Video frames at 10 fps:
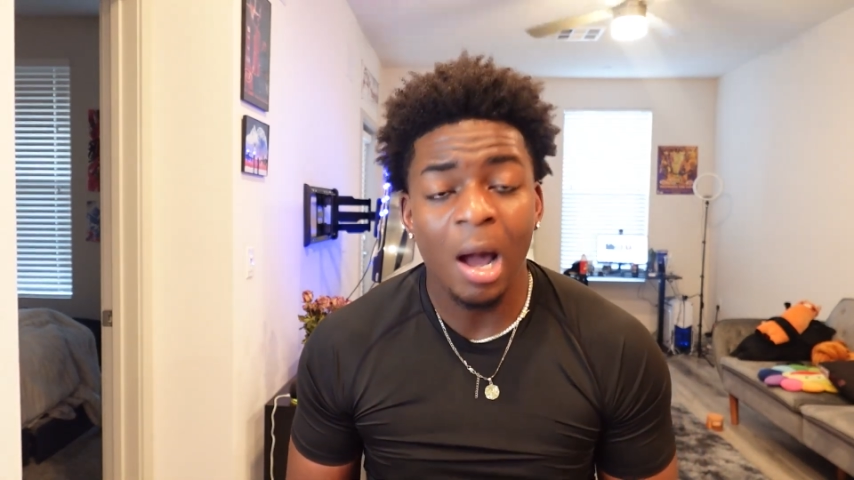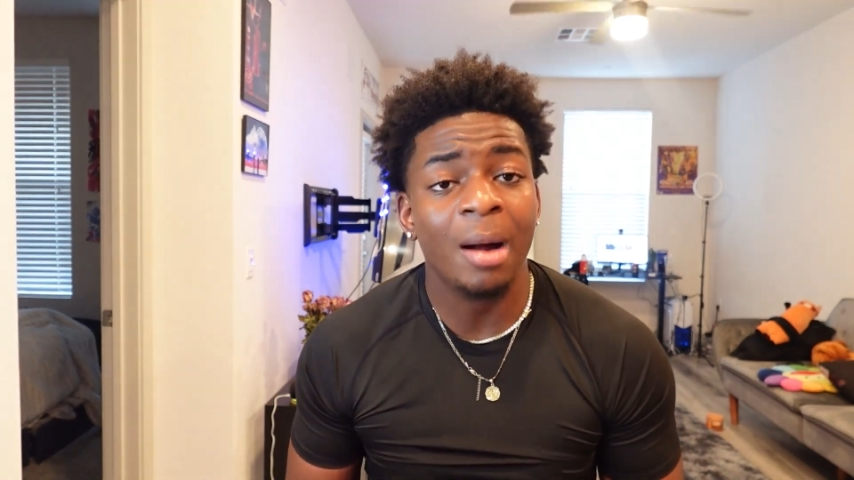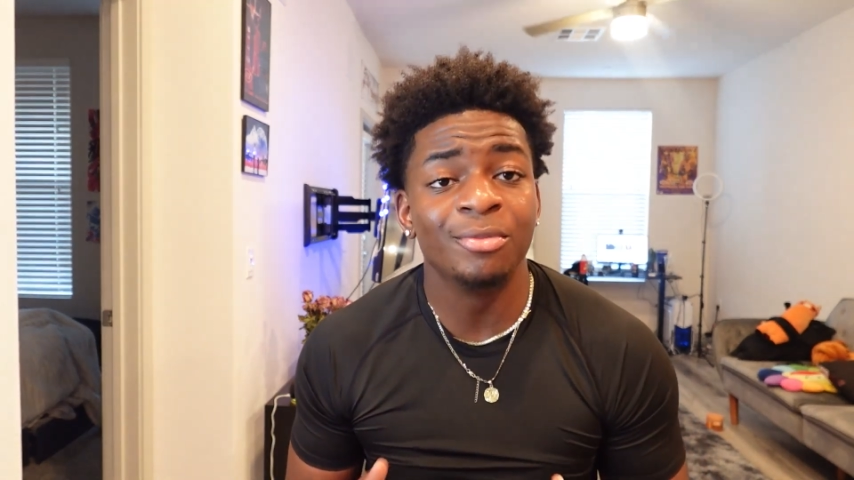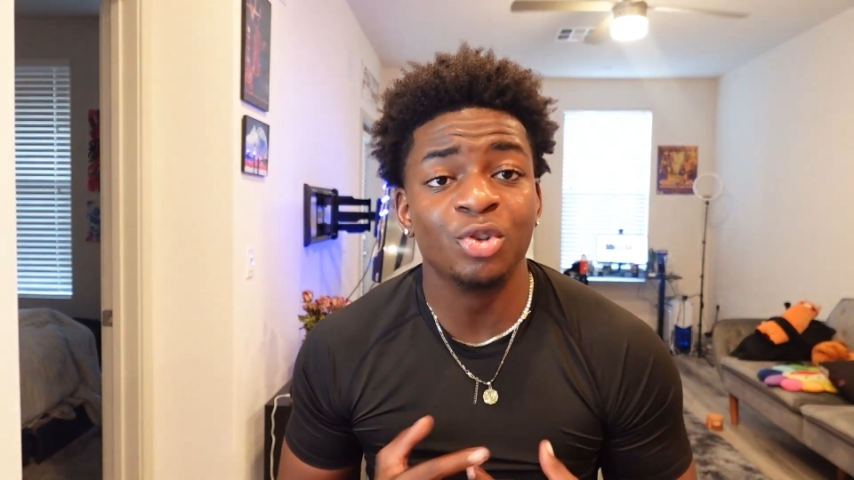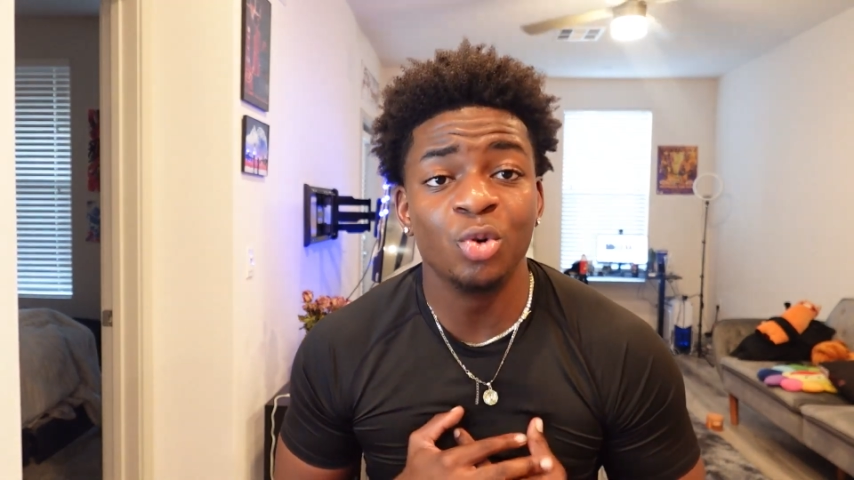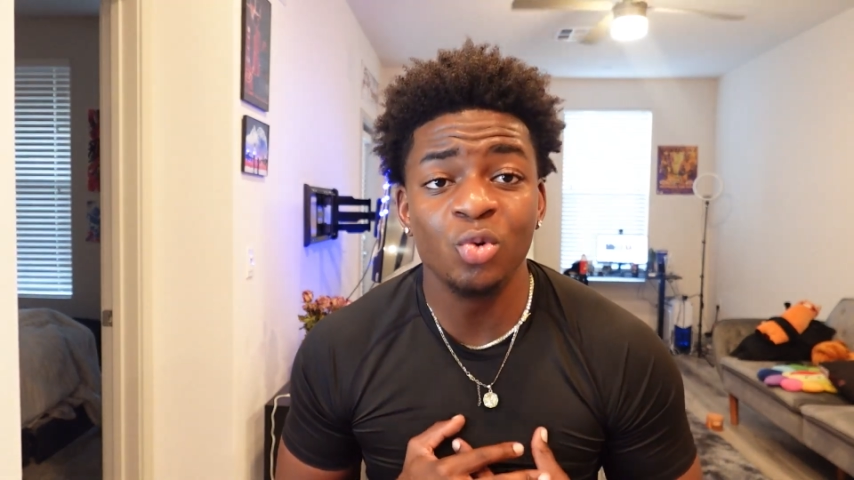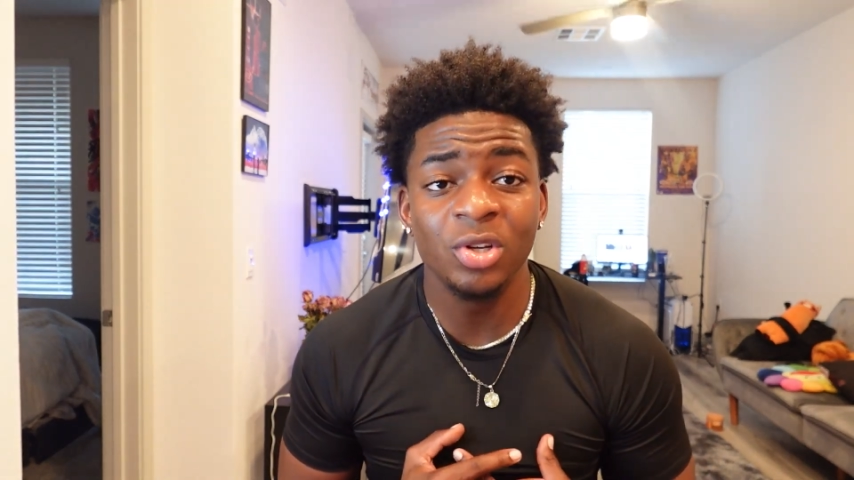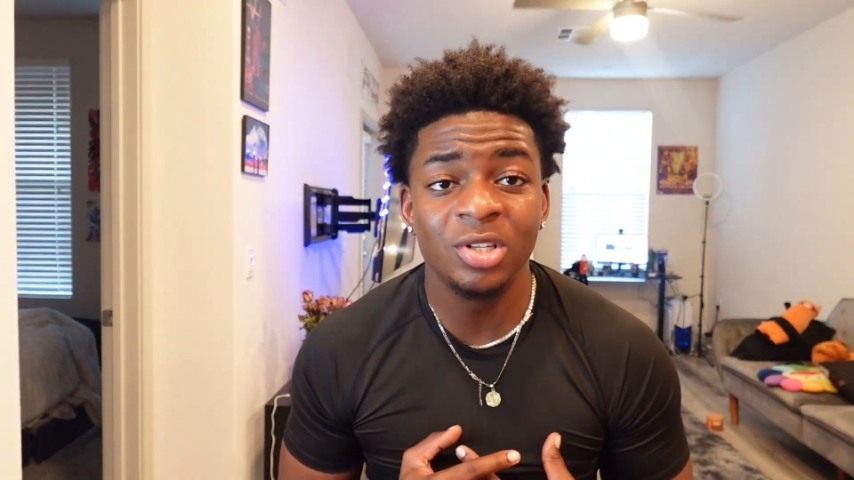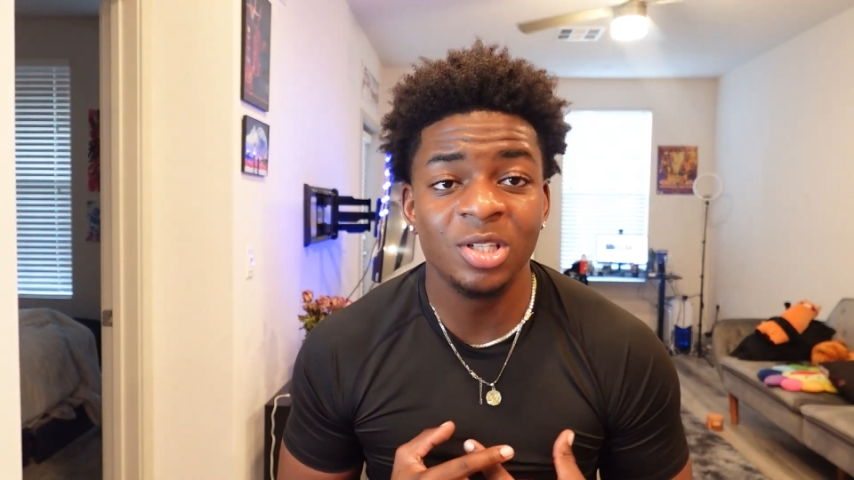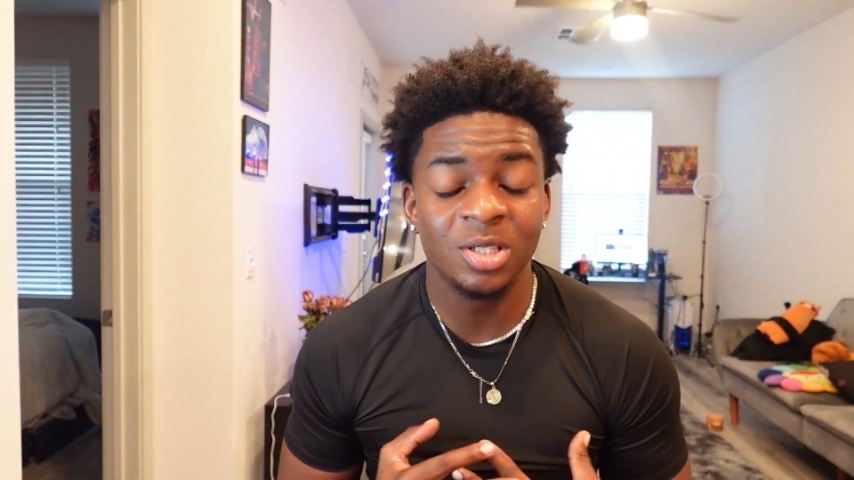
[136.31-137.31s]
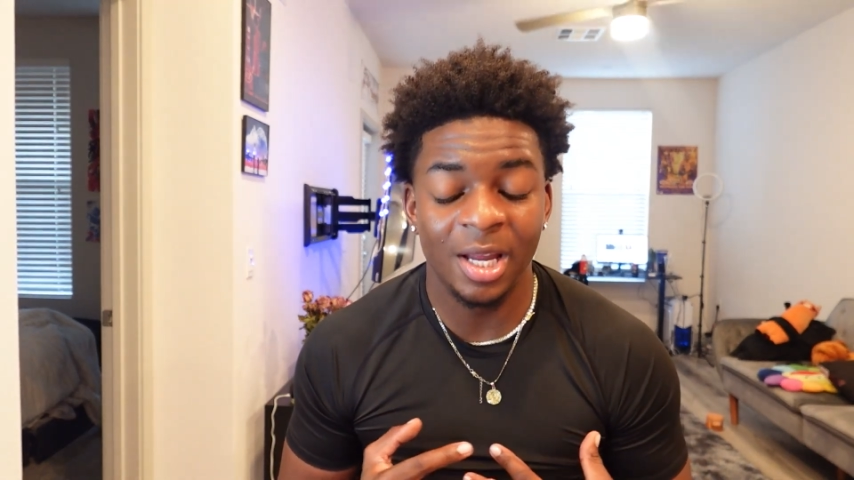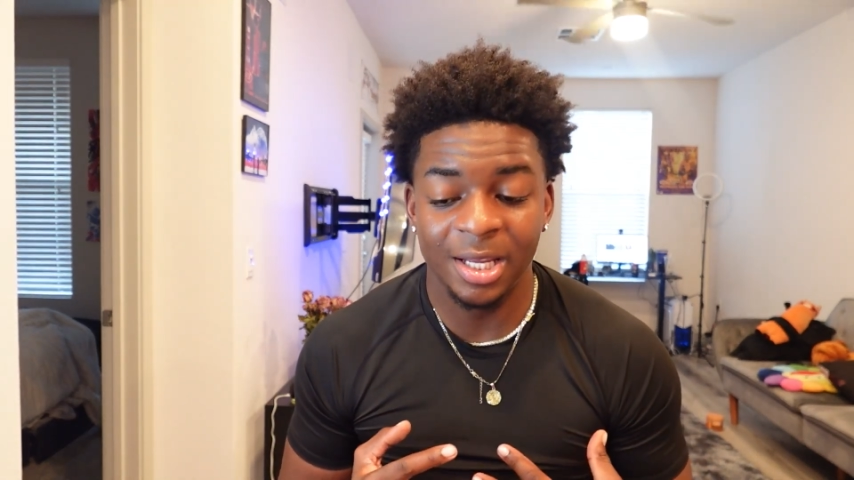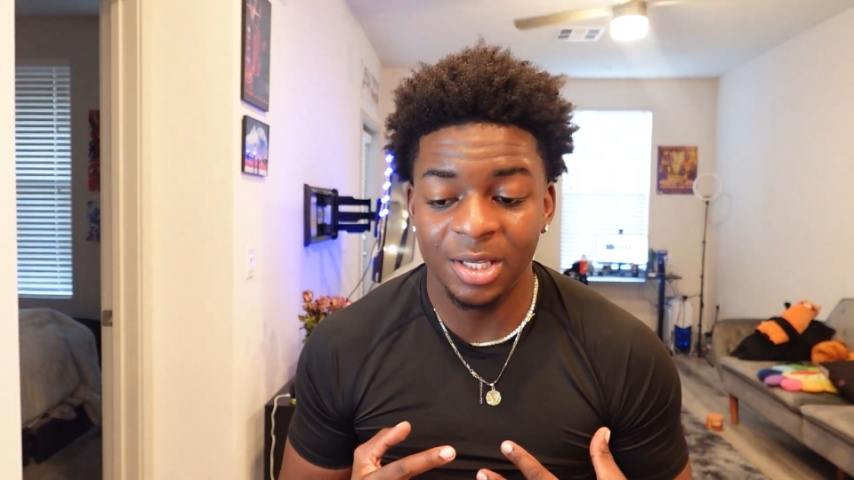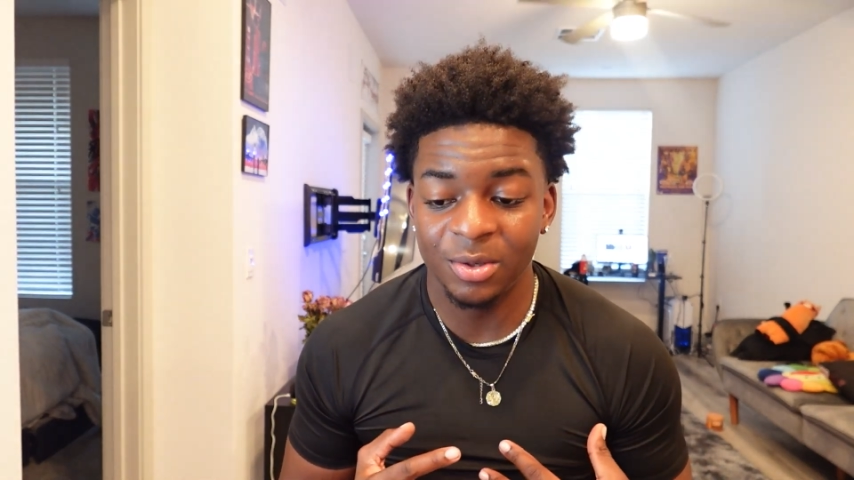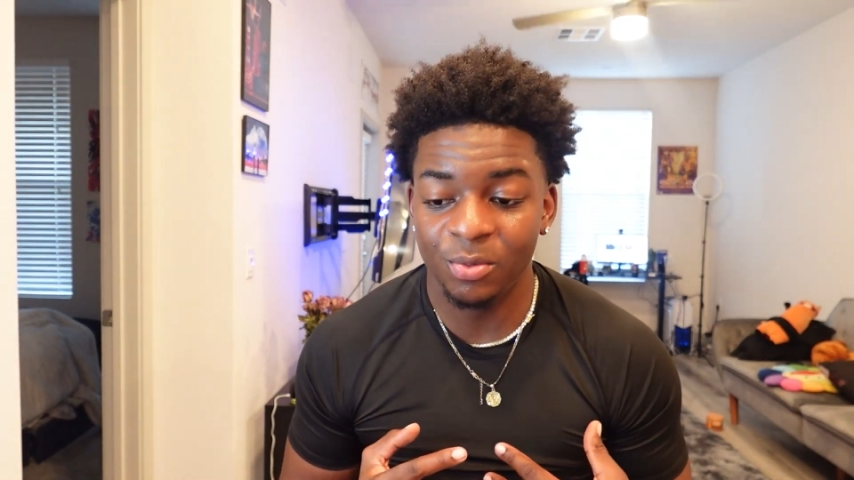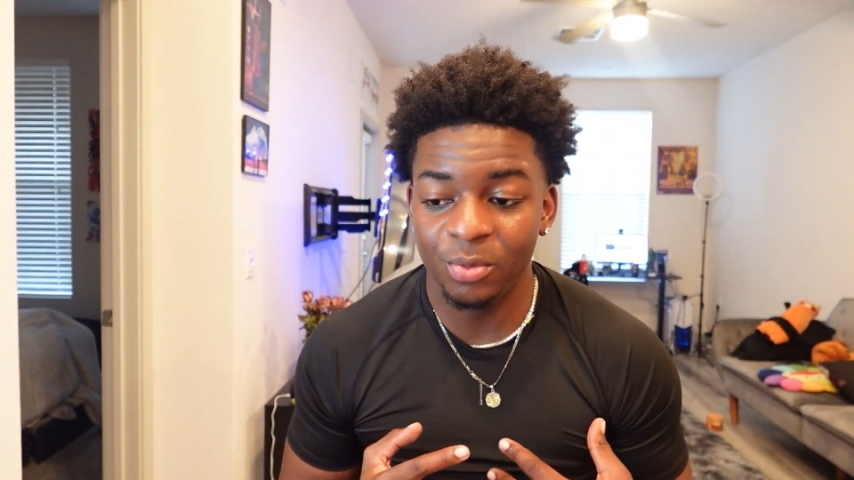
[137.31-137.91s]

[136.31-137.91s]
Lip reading: I'm truly just like,